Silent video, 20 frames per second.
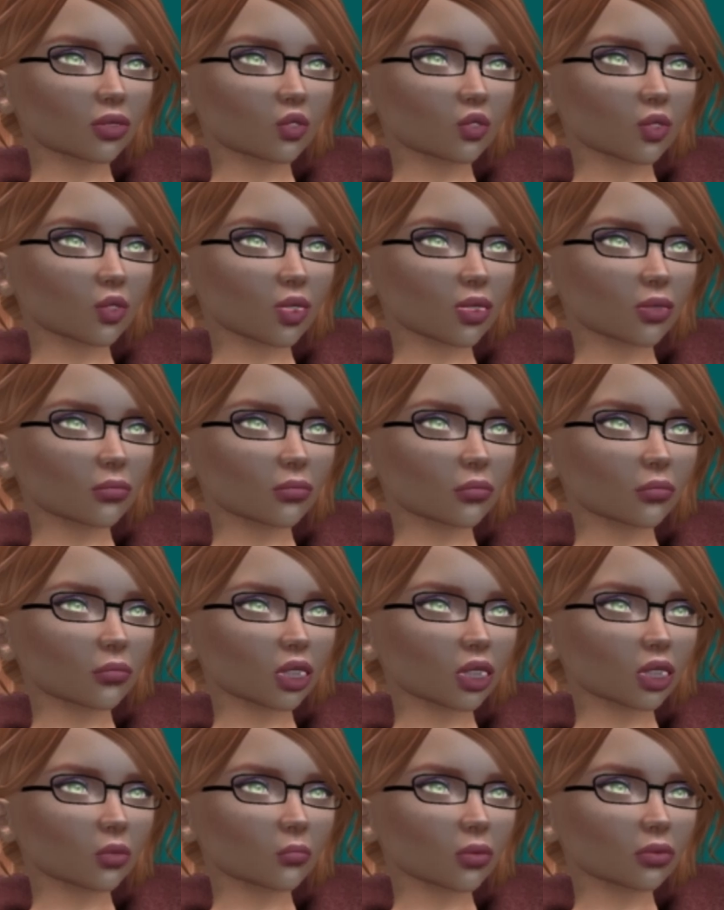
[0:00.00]
And I
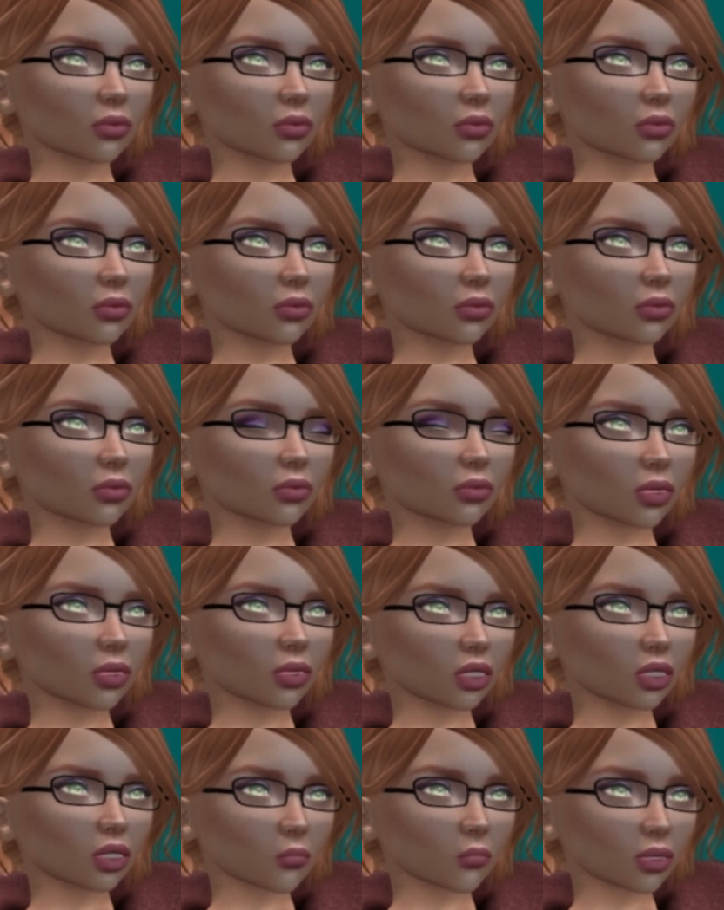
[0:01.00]
will always
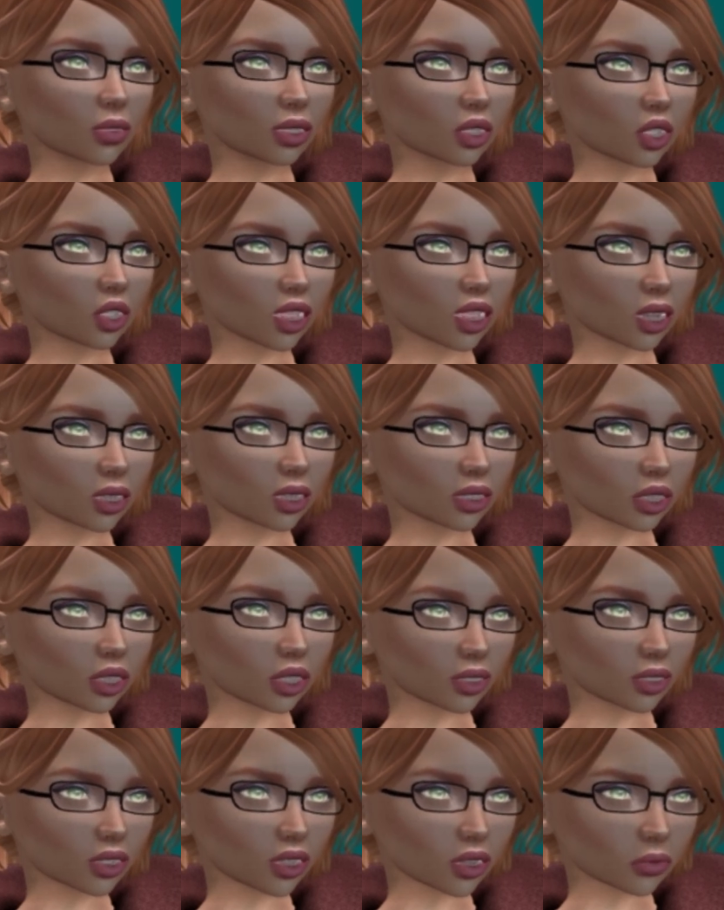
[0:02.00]
talk to you.
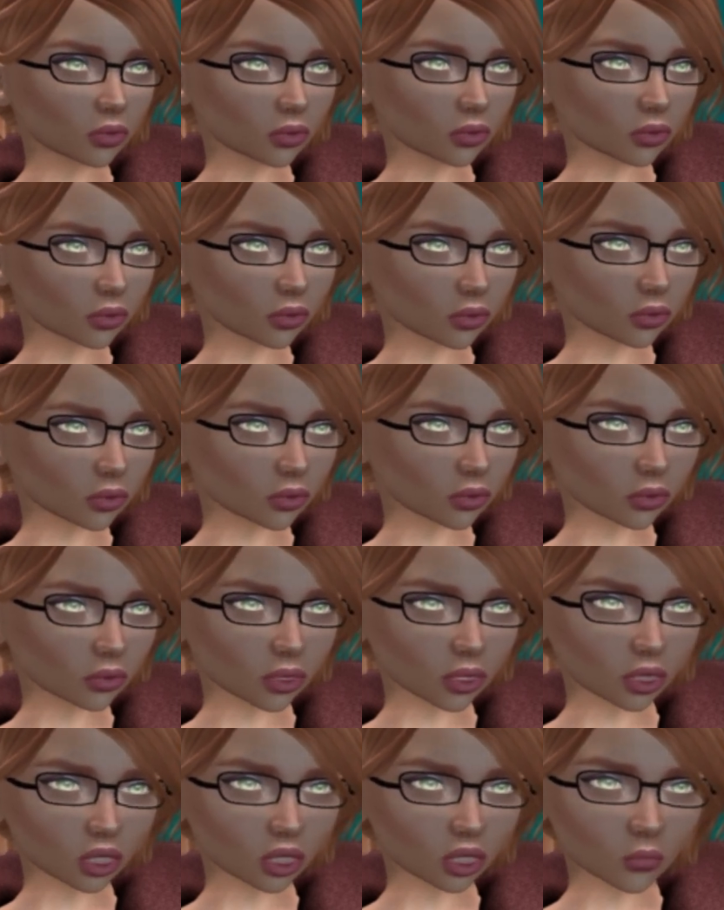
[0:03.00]
And I'll catch you on the flip
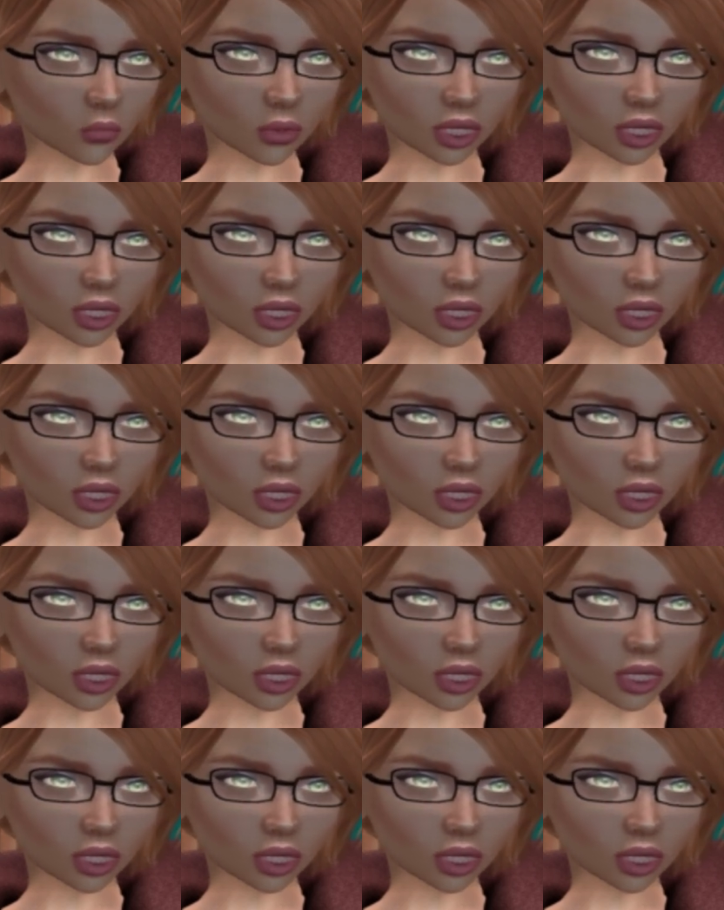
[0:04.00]
side.